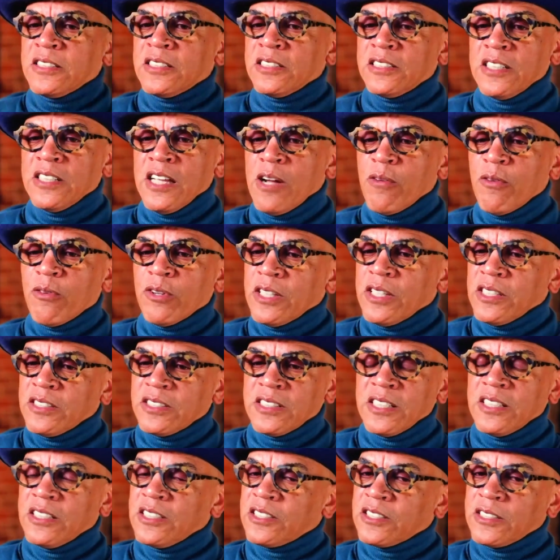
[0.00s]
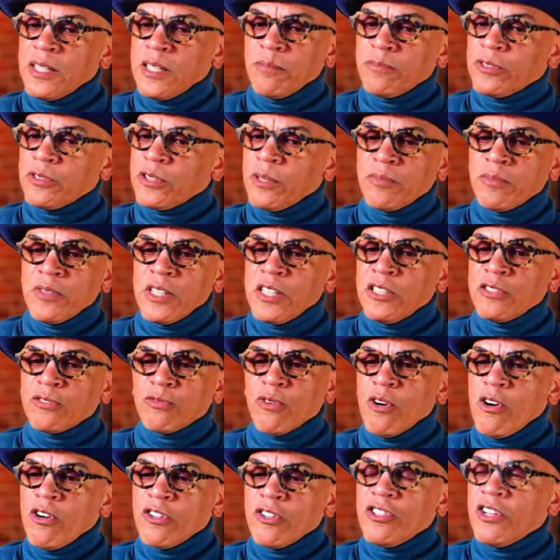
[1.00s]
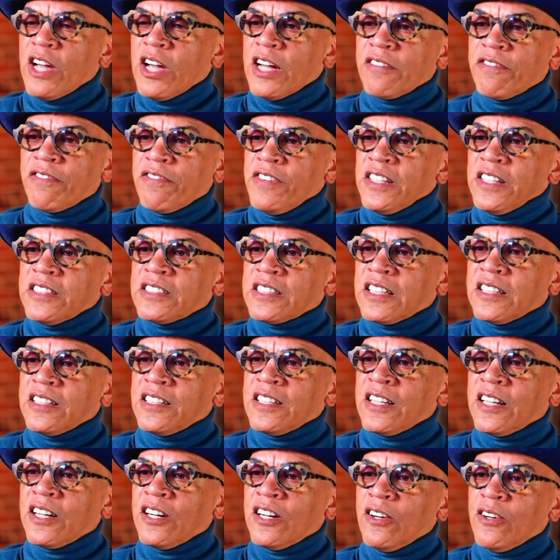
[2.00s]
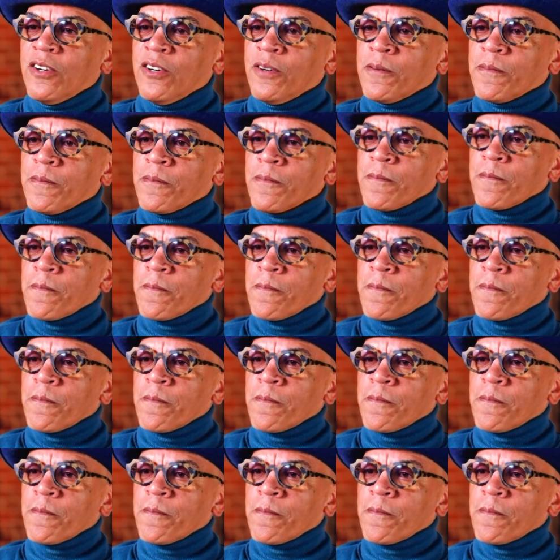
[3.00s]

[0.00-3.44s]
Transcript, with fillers: Says, yeah, well, they said there's some, some things wrong. You got to fix it, you know.